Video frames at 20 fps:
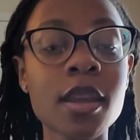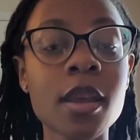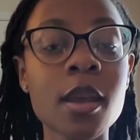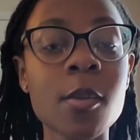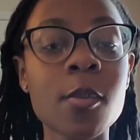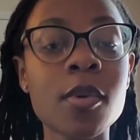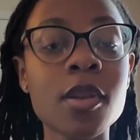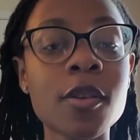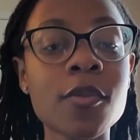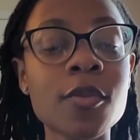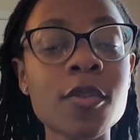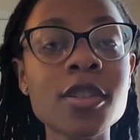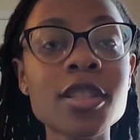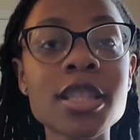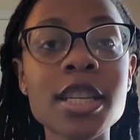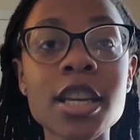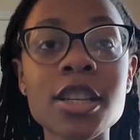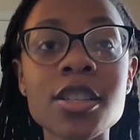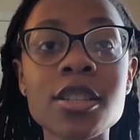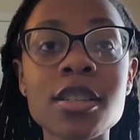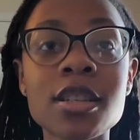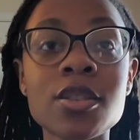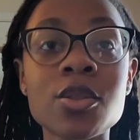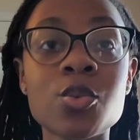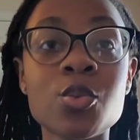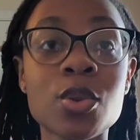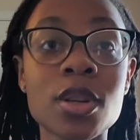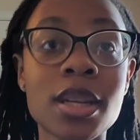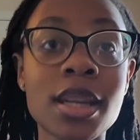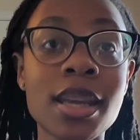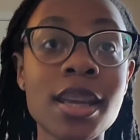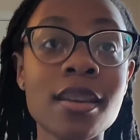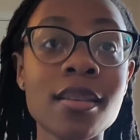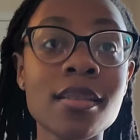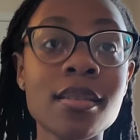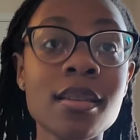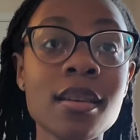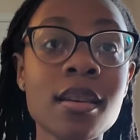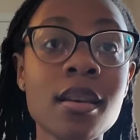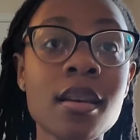But the first section is reading.
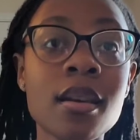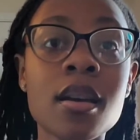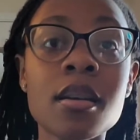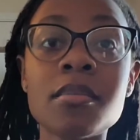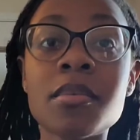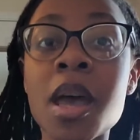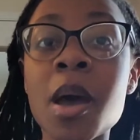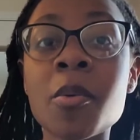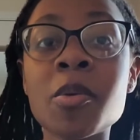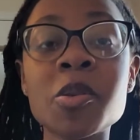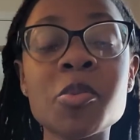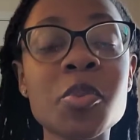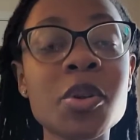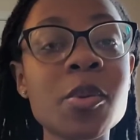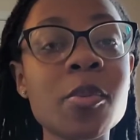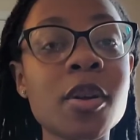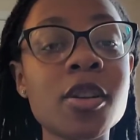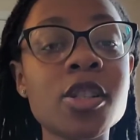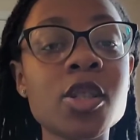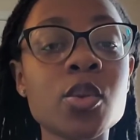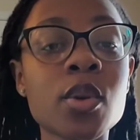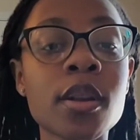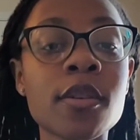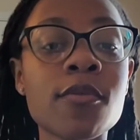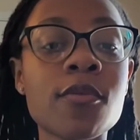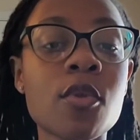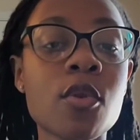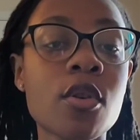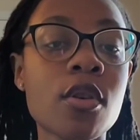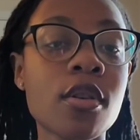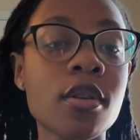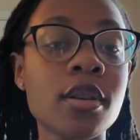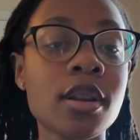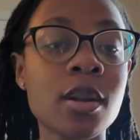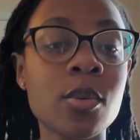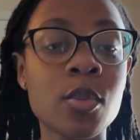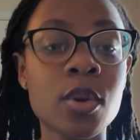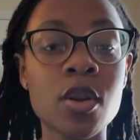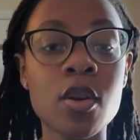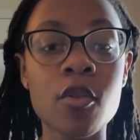That was pretty much straightforward. It
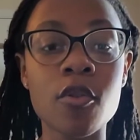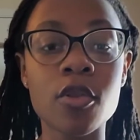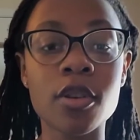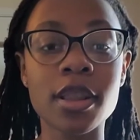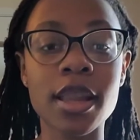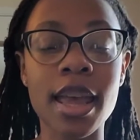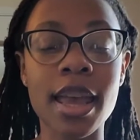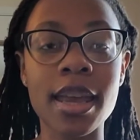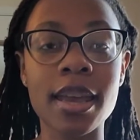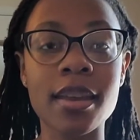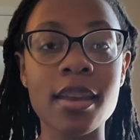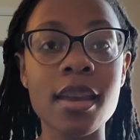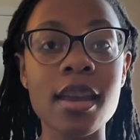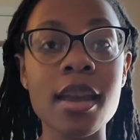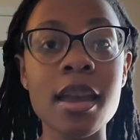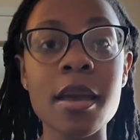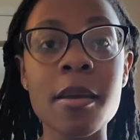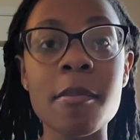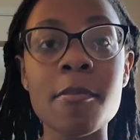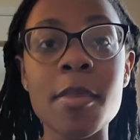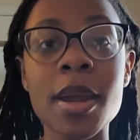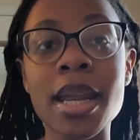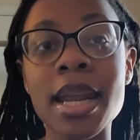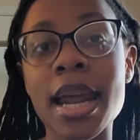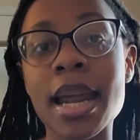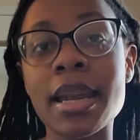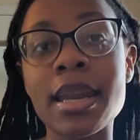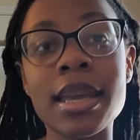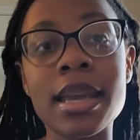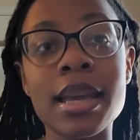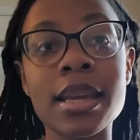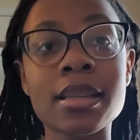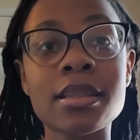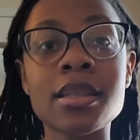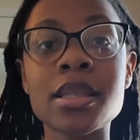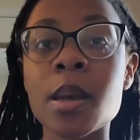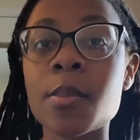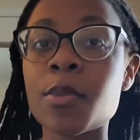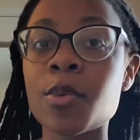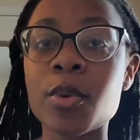went over like main ideas,
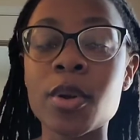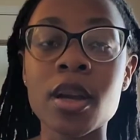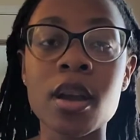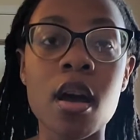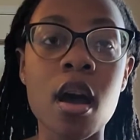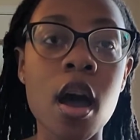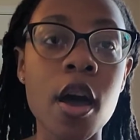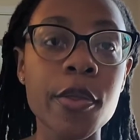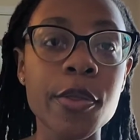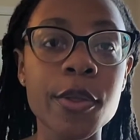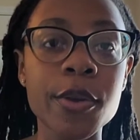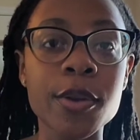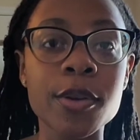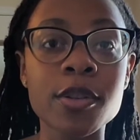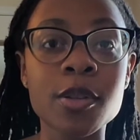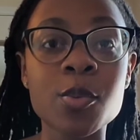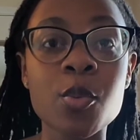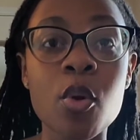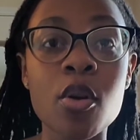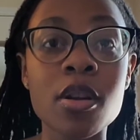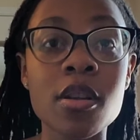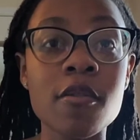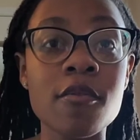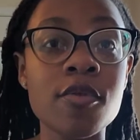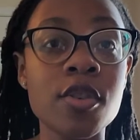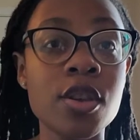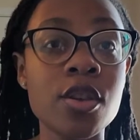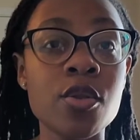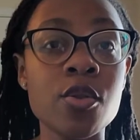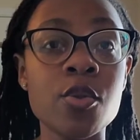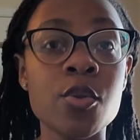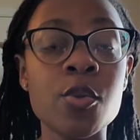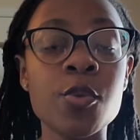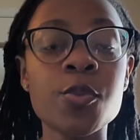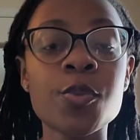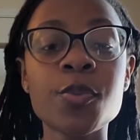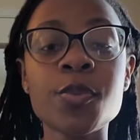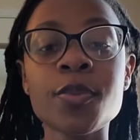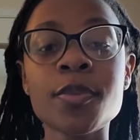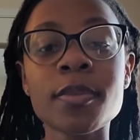summary, author's point of view.
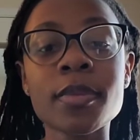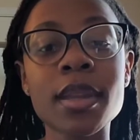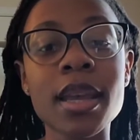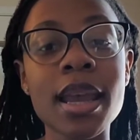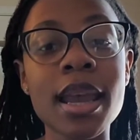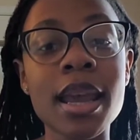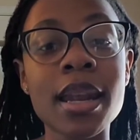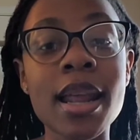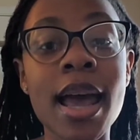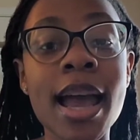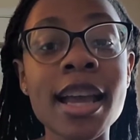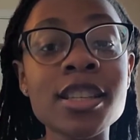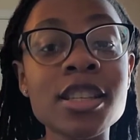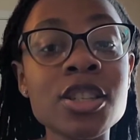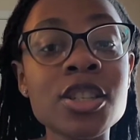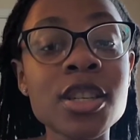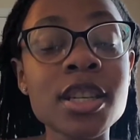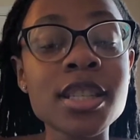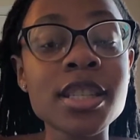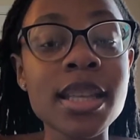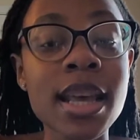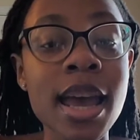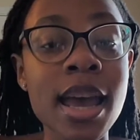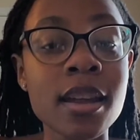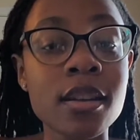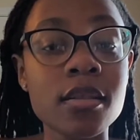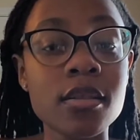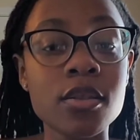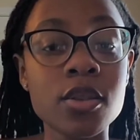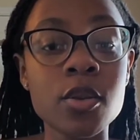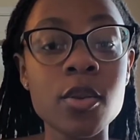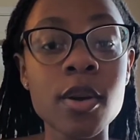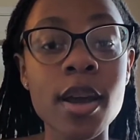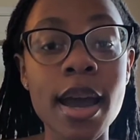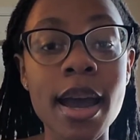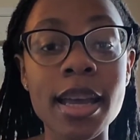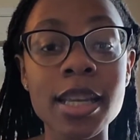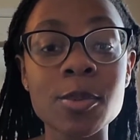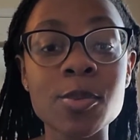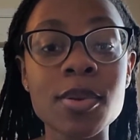And I suggest that you
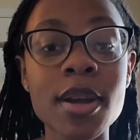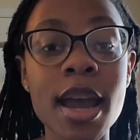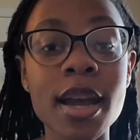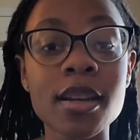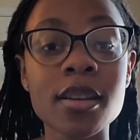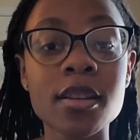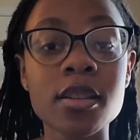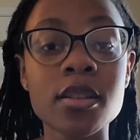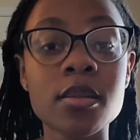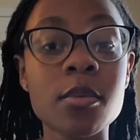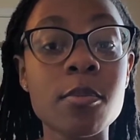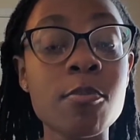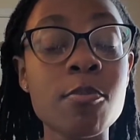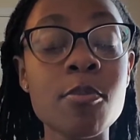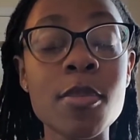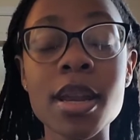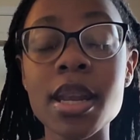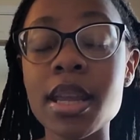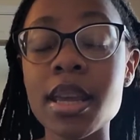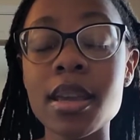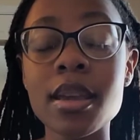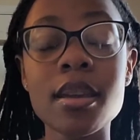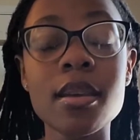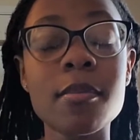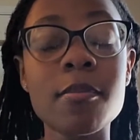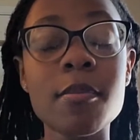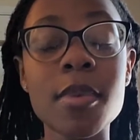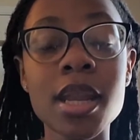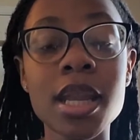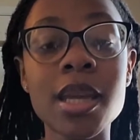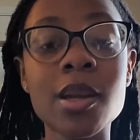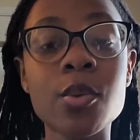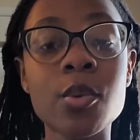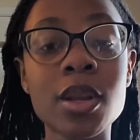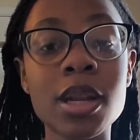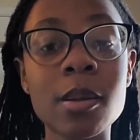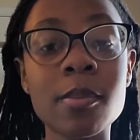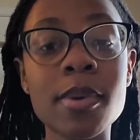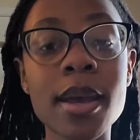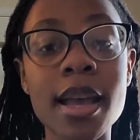guys practice many
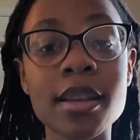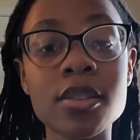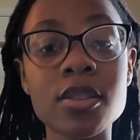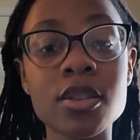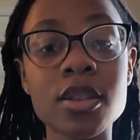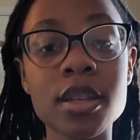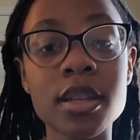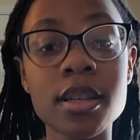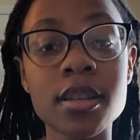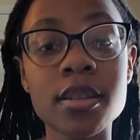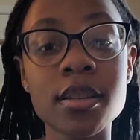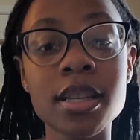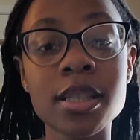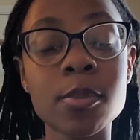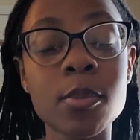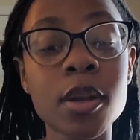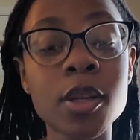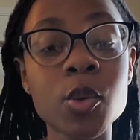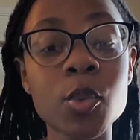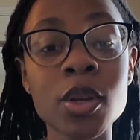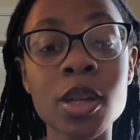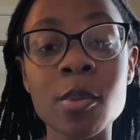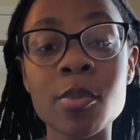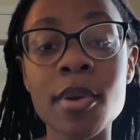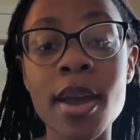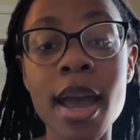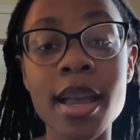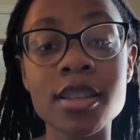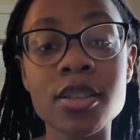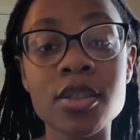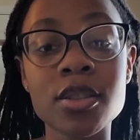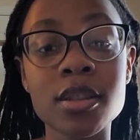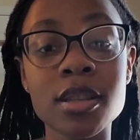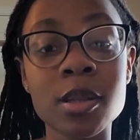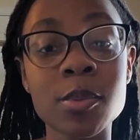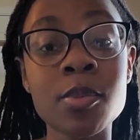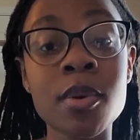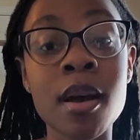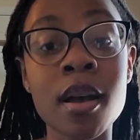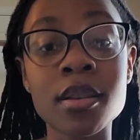reading passages, as much reading passages as
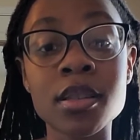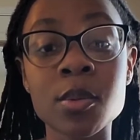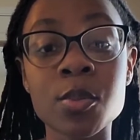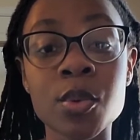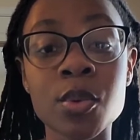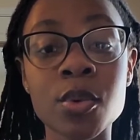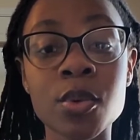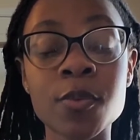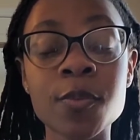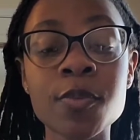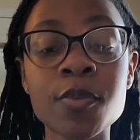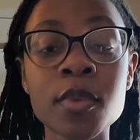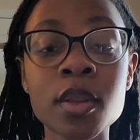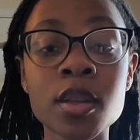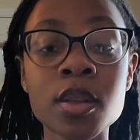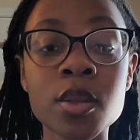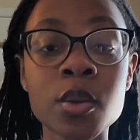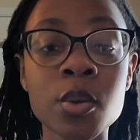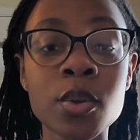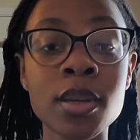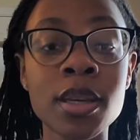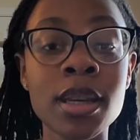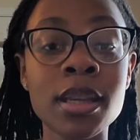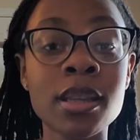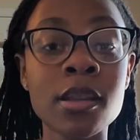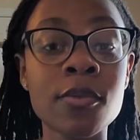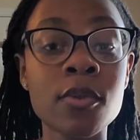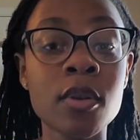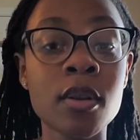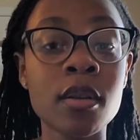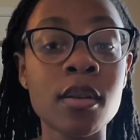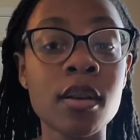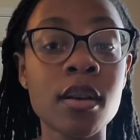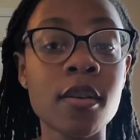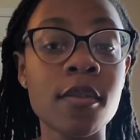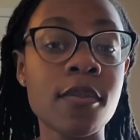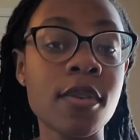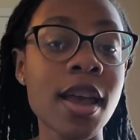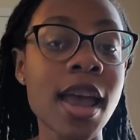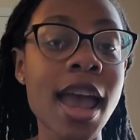possible, so you can get the feeling
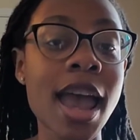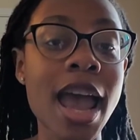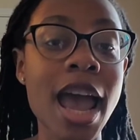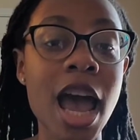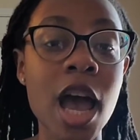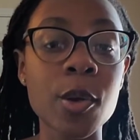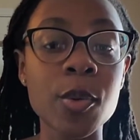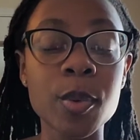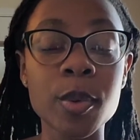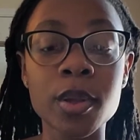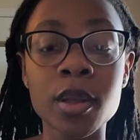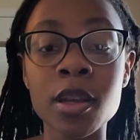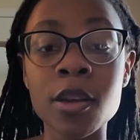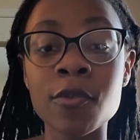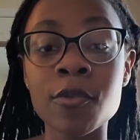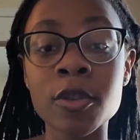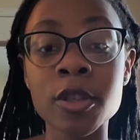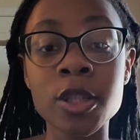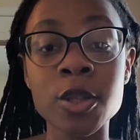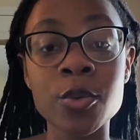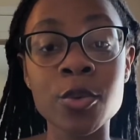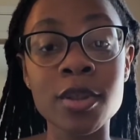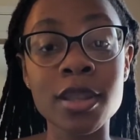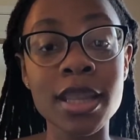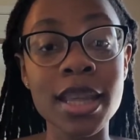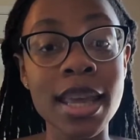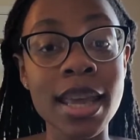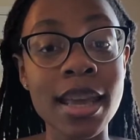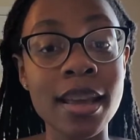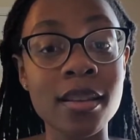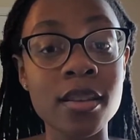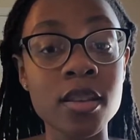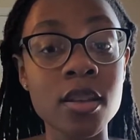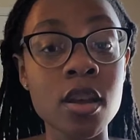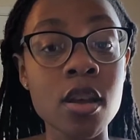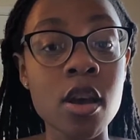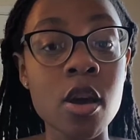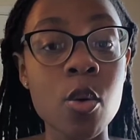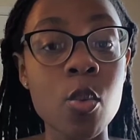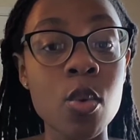of how you look for certain things
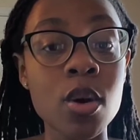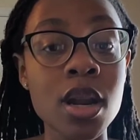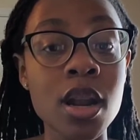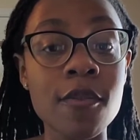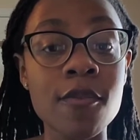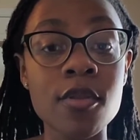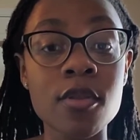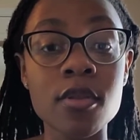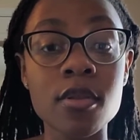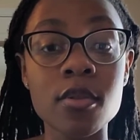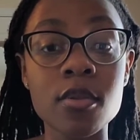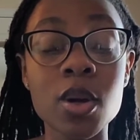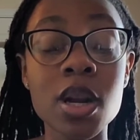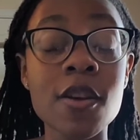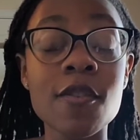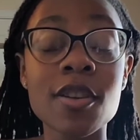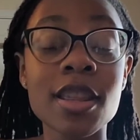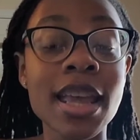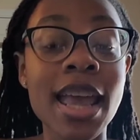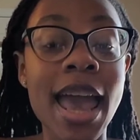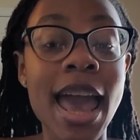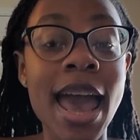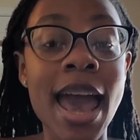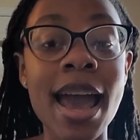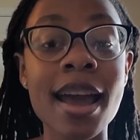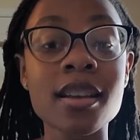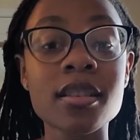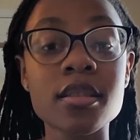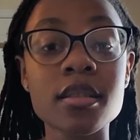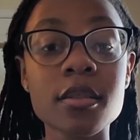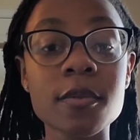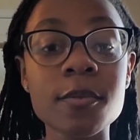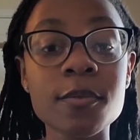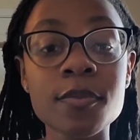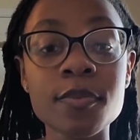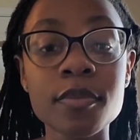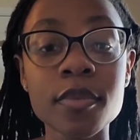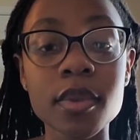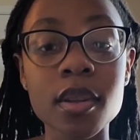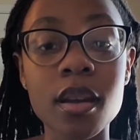whatever they ask
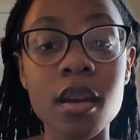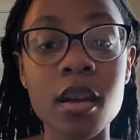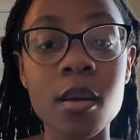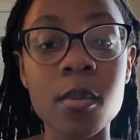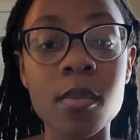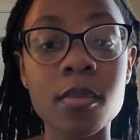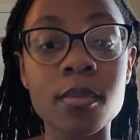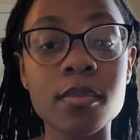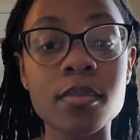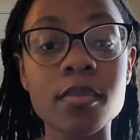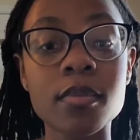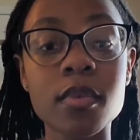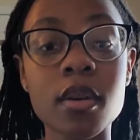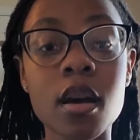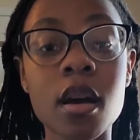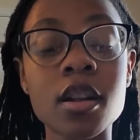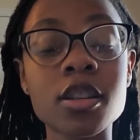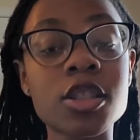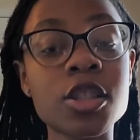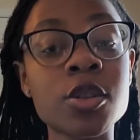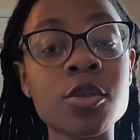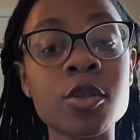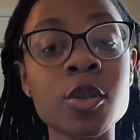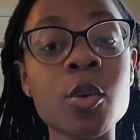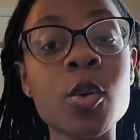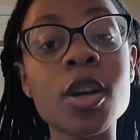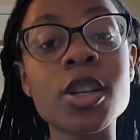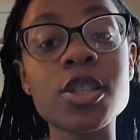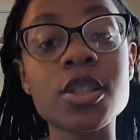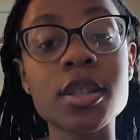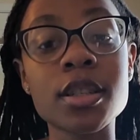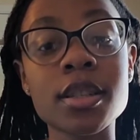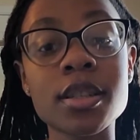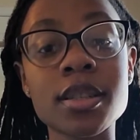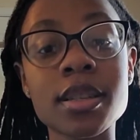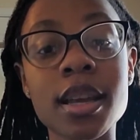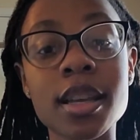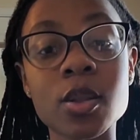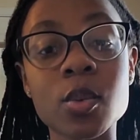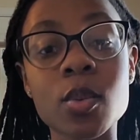on certain questions
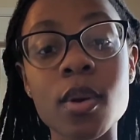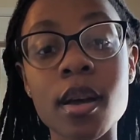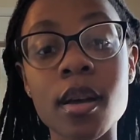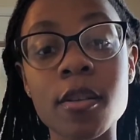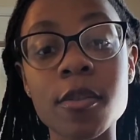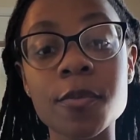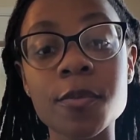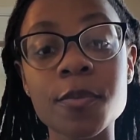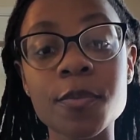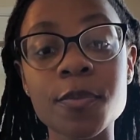as well.